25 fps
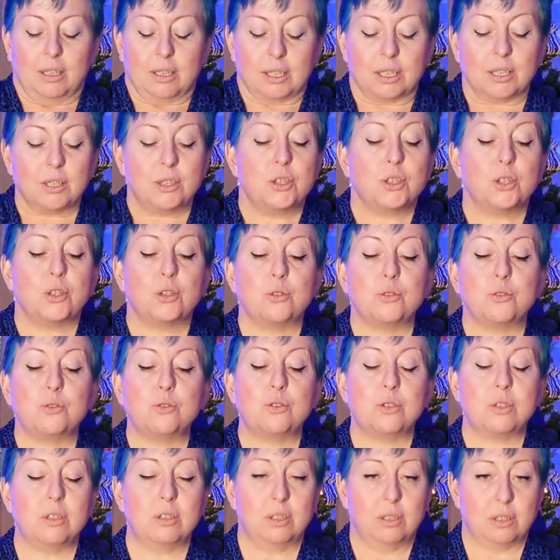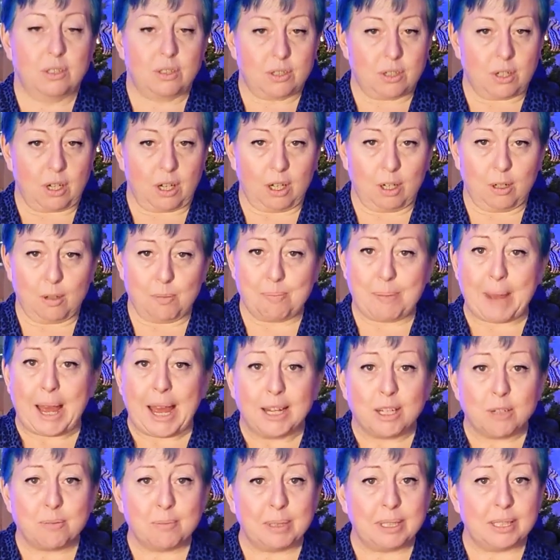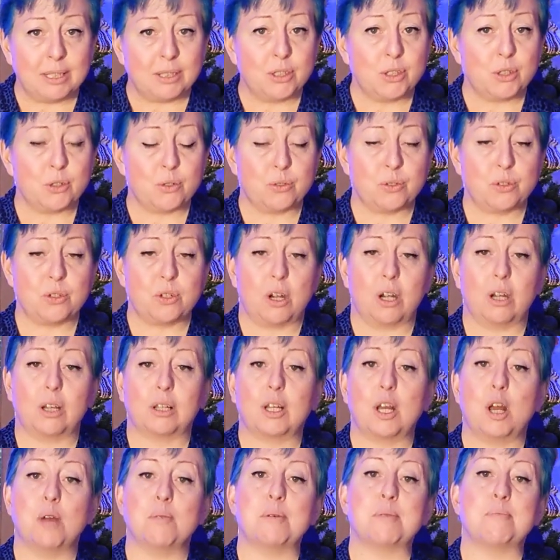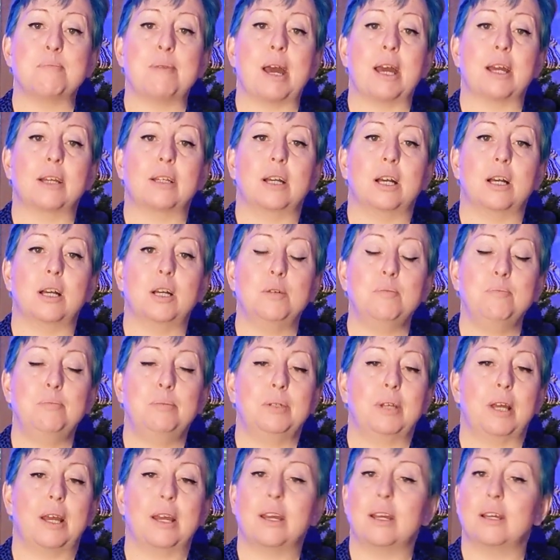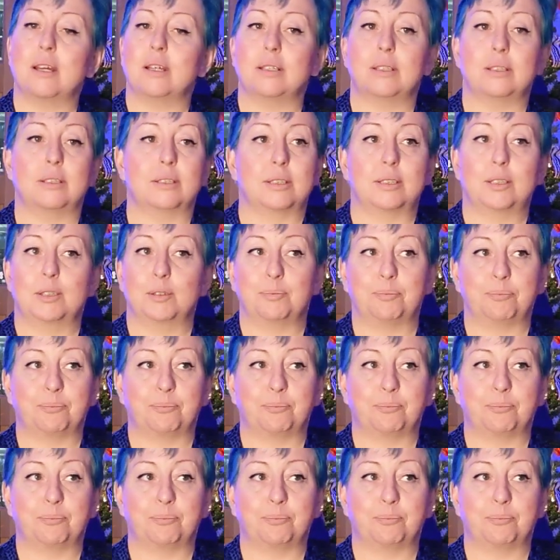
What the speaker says: issues started, abandonment issues started coming back up, and